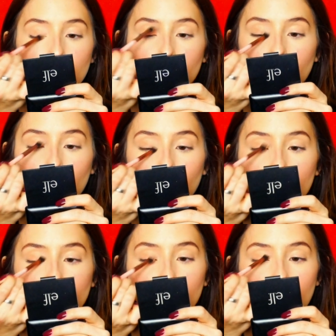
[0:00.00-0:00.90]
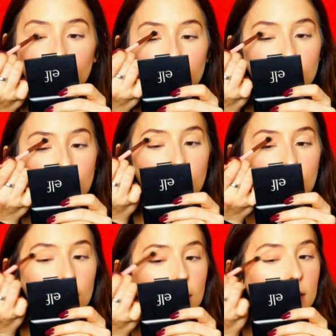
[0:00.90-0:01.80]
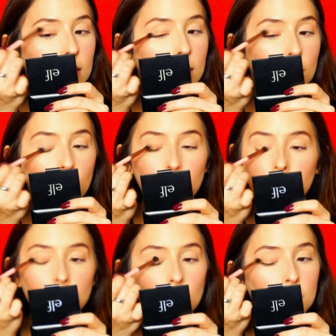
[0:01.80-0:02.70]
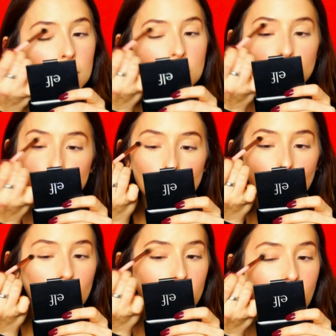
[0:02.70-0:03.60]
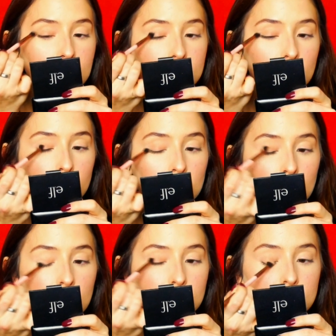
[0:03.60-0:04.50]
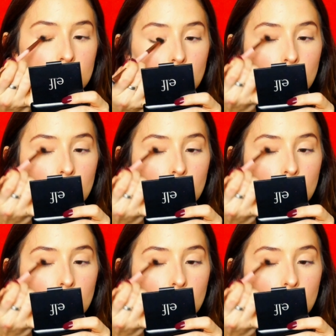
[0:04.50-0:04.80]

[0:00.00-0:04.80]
for a very, you can be so messy with this.